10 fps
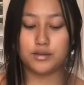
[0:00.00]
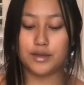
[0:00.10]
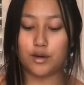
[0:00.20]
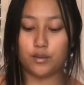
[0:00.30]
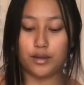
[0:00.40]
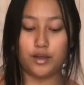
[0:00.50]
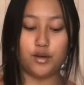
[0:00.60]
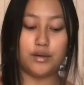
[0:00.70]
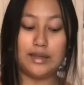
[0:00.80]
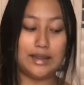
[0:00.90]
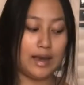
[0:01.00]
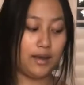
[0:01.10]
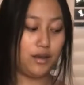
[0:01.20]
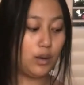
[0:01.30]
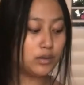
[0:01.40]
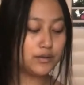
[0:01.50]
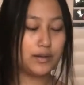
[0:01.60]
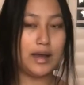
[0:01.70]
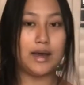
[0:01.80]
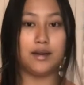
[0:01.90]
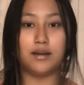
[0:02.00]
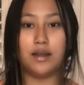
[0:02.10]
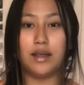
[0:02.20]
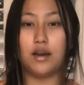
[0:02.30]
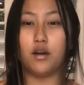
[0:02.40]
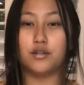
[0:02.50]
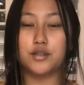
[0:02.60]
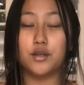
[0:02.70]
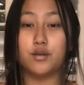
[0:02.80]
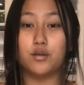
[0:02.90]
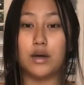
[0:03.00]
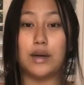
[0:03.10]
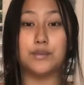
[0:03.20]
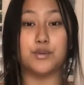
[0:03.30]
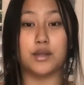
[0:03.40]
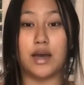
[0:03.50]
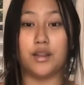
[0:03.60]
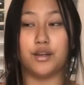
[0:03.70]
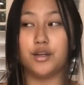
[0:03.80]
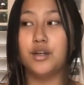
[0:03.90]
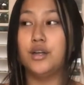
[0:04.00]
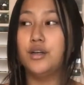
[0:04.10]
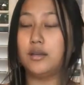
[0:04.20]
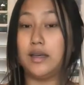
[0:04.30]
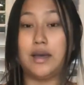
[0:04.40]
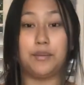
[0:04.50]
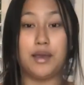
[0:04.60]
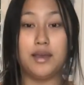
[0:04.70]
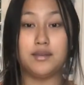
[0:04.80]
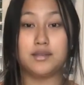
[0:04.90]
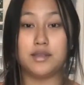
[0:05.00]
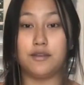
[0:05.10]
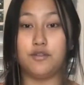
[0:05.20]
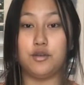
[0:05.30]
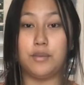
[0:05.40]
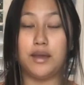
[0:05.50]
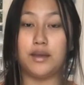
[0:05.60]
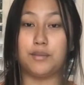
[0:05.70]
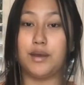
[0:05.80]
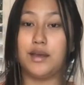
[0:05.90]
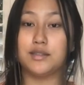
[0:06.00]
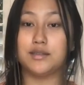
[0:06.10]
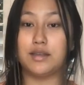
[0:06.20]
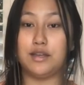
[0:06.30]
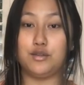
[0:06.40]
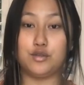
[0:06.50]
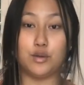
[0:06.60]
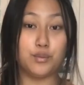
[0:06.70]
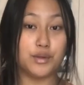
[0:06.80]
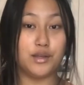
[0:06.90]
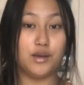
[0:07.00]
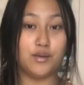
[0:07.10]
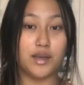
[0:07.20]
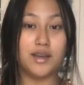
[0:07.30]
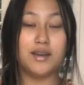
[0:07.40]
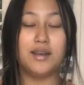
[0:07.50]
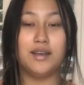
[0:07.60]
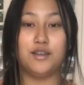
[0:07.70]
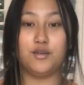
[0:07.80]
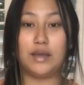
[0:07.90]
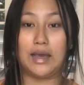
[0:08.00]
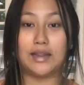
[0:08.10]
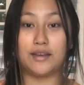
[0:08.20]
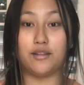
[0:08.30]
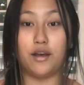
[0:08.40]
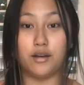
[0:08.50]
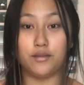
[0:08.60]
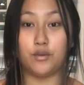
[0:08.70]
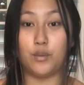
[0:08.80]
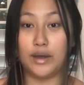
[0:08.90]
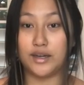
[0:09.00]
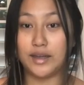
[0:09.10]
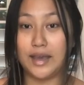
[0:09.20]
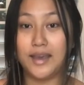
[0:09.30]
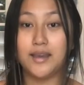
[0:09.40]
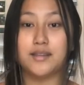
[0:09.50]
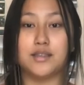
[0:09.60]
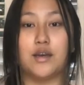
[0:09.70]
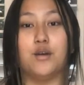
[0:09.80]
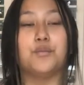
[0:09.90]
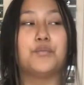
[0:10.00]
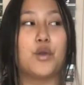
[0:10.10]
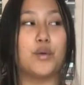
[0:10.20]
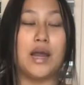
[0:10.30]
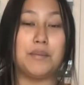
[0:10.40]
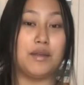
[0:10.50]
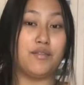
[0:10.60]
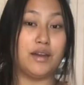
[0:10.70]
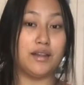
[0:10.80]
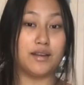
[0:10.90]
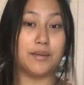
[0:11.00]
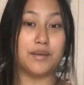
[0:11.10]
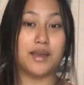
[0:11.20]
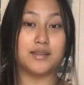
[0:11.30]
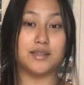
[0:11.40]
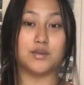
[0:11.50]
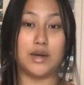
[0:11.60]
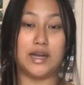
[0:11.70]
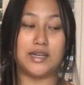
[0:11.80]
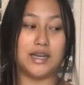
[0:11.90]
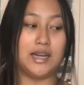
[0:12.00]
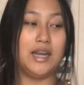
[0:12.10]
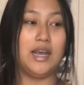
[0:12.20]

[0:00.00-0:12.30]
So you don't need the yolks for that. And it also helps with color. Like cupcakes, if you make cupcakes and you don't put the yolk in, you'll get like a lot of a whiter cake. So when I made vanilla cupcakes, that's what I did.